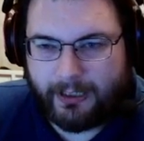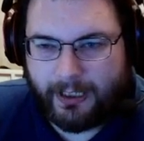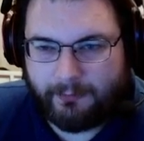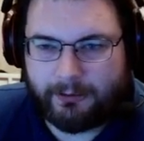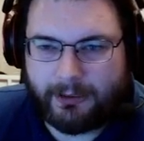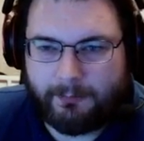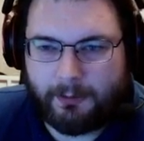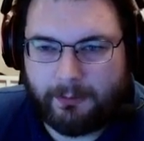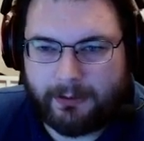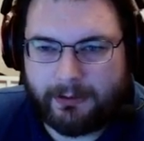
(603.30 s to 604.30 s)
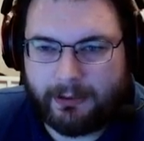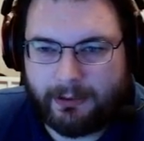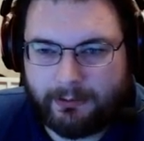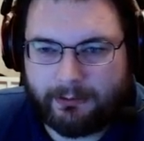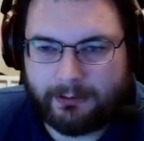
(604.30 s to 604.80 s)
every time I went there, I
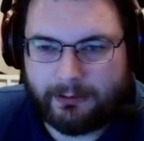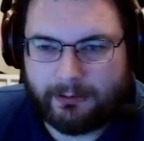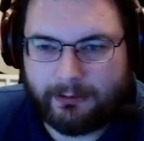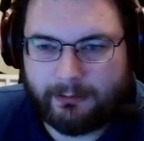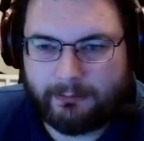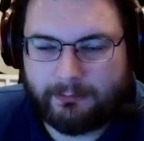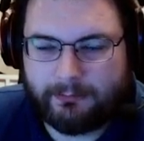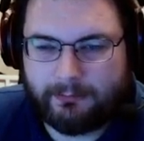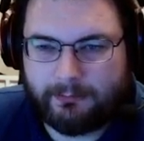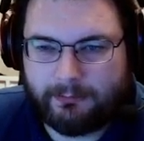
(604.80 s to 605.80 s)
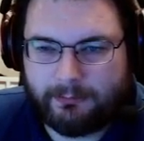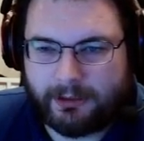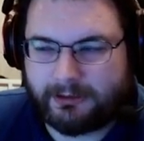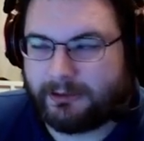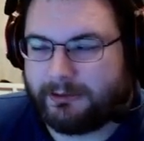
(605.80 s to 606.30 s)
looked at their
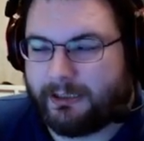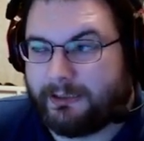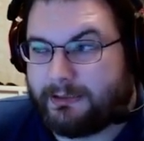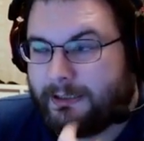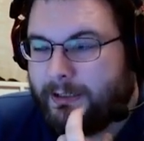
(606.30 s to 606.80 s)
chess six dice.